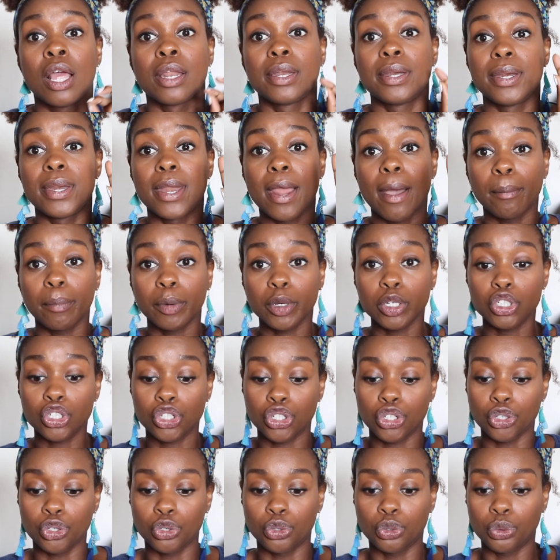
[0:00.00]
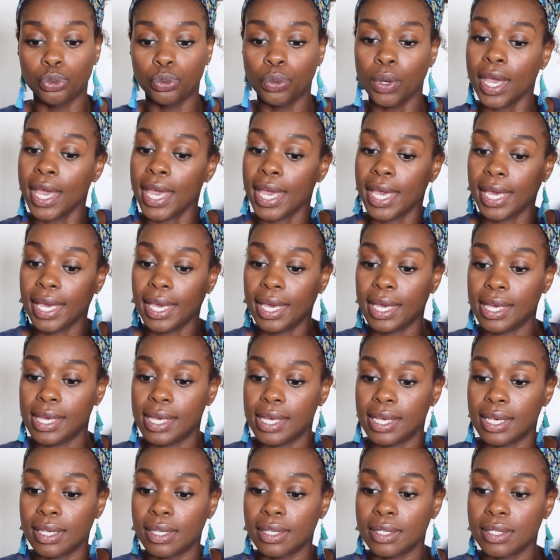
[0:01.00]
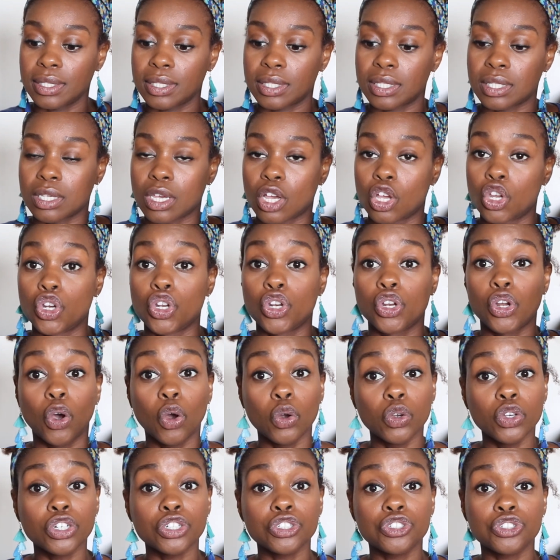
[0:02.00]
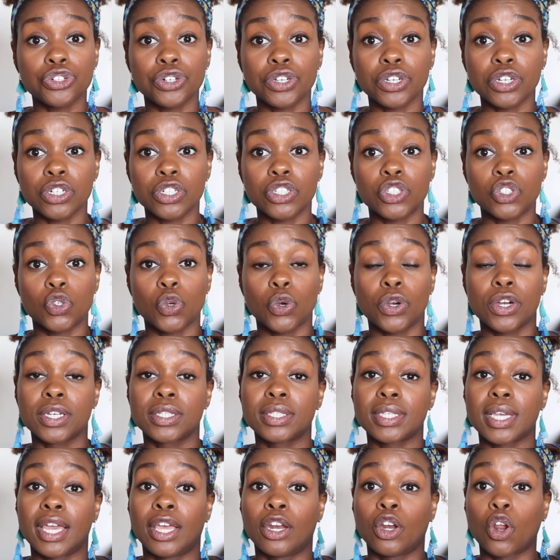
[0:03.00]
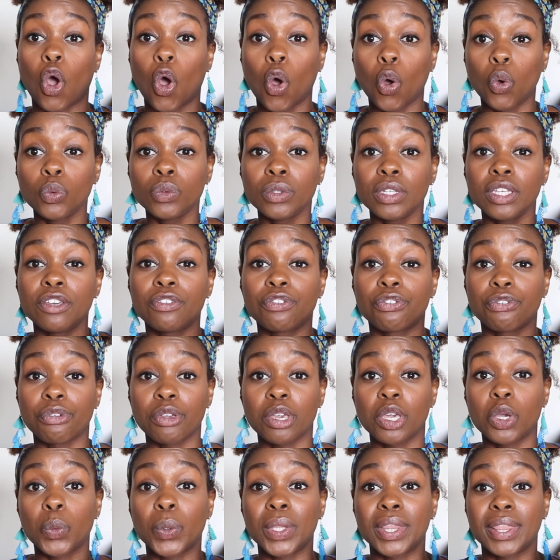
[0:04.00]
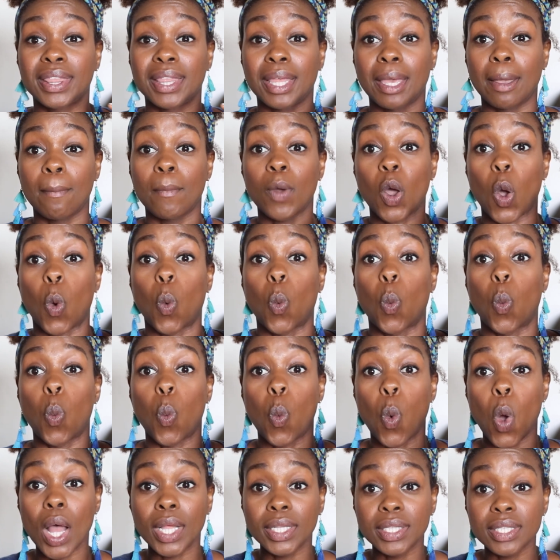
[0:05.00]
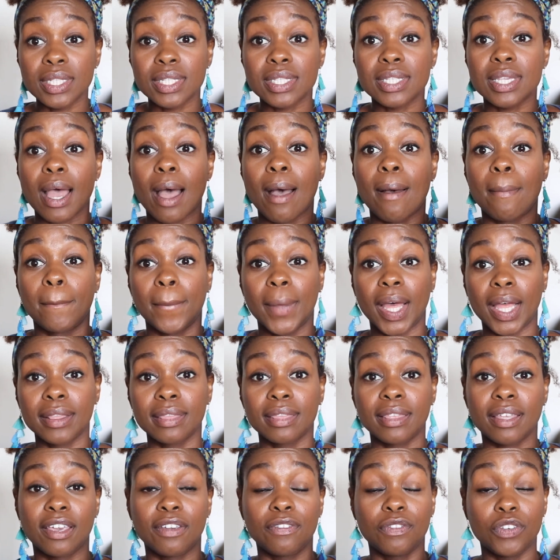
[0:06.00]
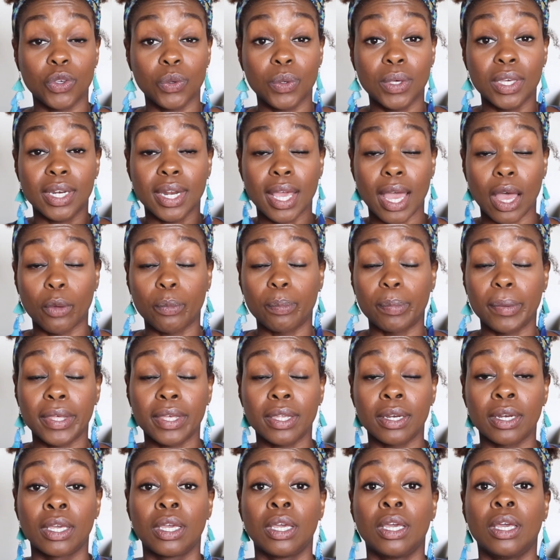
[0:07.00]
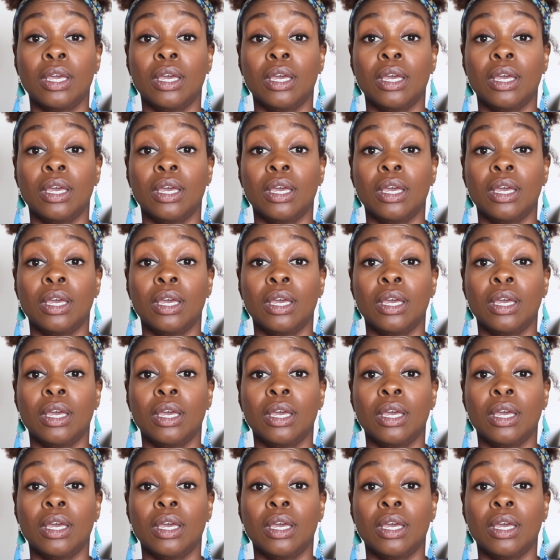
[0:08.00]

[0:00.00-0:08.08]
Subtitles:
Number 2 is know your trigger stores and only frequent them once a month if you can help it.